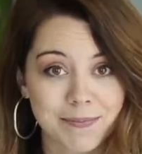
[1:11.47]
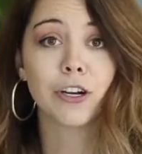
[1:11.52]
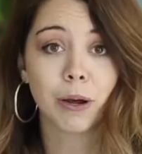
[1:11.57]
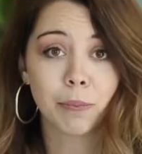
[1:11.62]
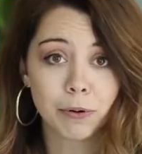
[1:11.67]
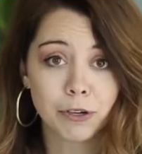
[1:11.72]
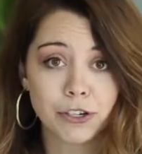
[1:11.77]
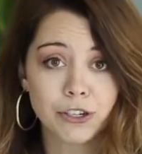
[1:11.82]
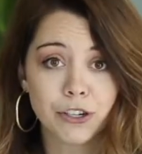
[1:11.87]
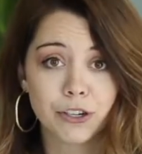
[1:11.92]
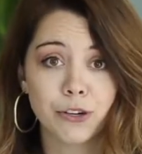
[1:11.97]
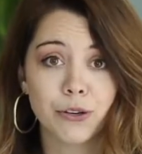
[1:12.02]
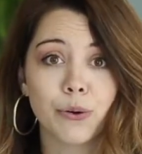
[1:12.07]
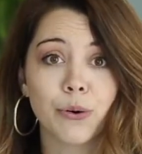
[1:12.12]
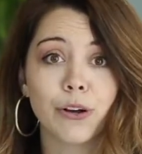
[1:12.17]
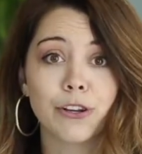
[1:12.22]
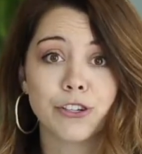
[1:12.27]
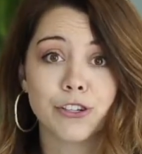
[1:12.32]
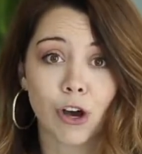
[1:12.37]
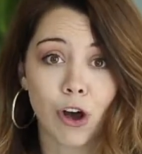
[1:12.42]
Number two,
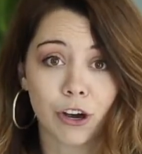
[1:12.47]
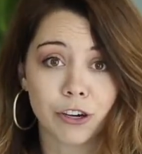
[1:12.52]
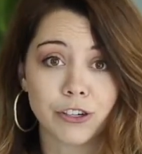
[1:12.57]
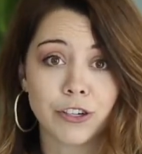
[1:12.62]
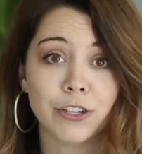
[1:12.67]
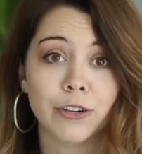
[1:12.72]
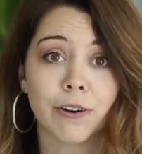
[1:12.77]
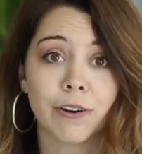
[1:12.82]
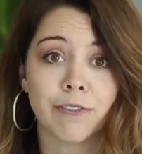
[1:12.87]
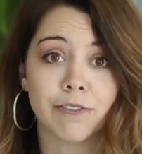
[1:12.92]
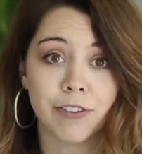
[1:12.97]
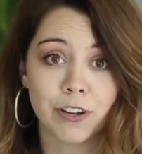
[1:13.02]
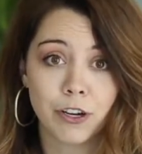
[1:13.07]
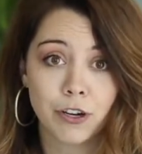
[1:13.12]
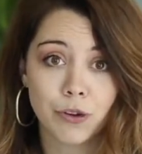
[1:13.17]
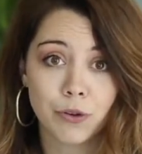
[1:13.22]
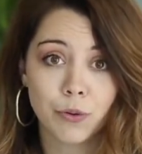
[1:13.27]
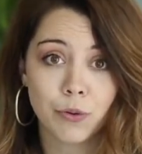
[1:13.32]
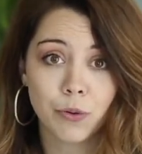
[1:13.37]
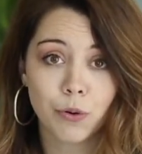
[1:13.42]
talk to your
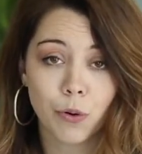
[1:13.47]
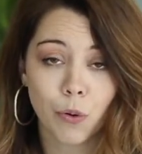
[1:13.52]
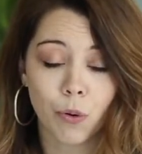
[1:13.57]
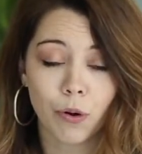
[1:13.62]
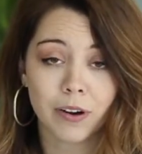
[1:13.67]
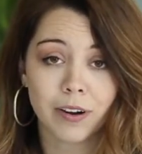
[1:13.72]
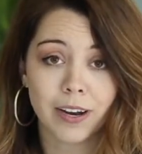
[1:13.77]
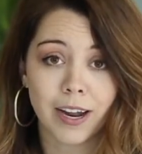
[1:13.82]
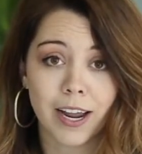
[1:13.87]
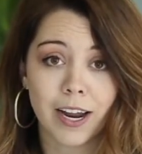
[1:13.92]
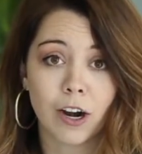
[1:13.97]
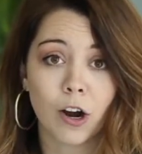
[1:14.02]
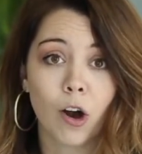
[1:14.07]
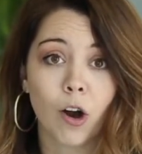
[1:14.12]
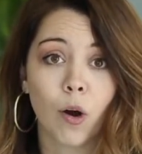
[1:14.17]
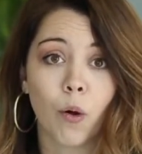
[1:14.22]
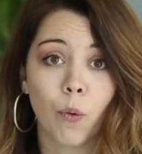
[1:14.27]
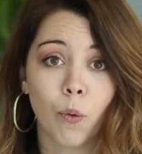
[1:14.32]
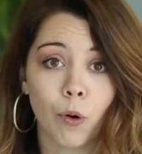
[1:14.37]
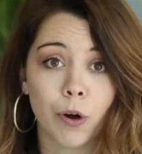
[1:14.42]
venue coordinator
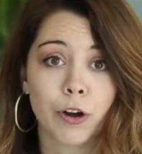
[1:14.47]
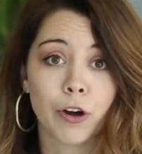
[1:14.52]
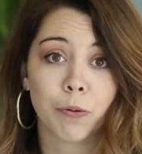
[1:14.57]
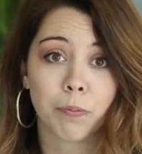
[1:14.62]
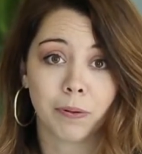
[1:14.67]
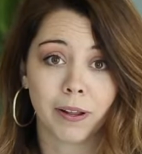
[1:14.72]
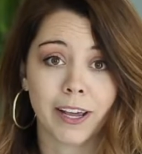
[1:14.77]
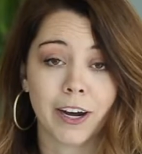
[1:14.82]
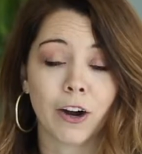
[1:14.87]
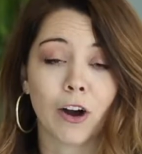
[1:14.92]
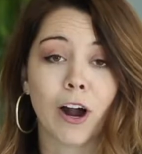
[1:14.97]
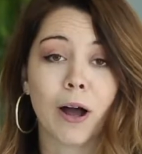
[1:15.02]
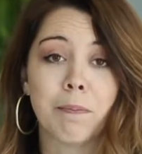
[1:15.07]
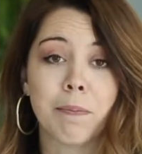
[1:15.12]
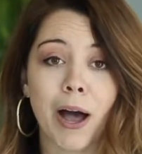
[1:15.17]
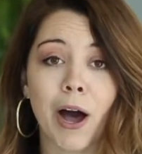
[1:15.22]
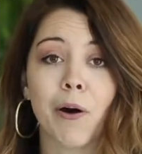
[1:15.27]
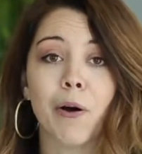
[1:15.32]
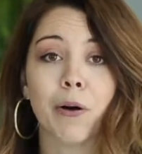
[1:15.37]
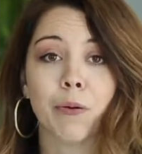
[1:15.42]
or your planner
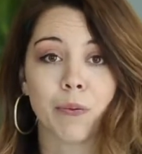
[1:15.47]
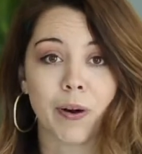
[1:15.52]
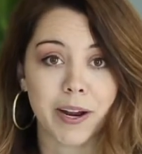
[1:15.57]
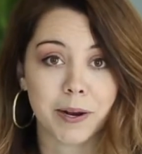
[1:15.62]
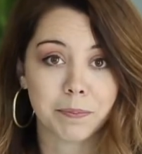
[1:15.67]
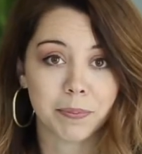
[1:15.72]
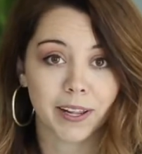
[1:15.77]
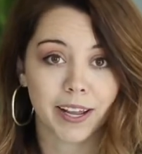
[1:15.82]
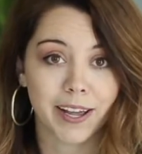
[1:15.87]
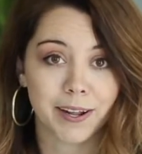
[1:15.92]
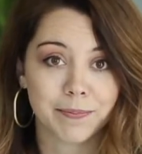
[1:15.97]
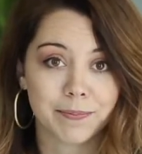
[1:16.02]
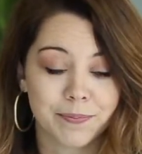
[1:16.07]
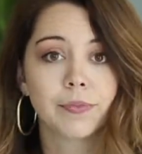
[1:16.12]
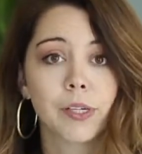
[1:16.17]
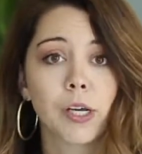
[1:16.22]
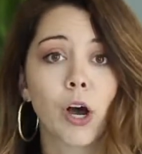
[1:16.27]
about a rain plan.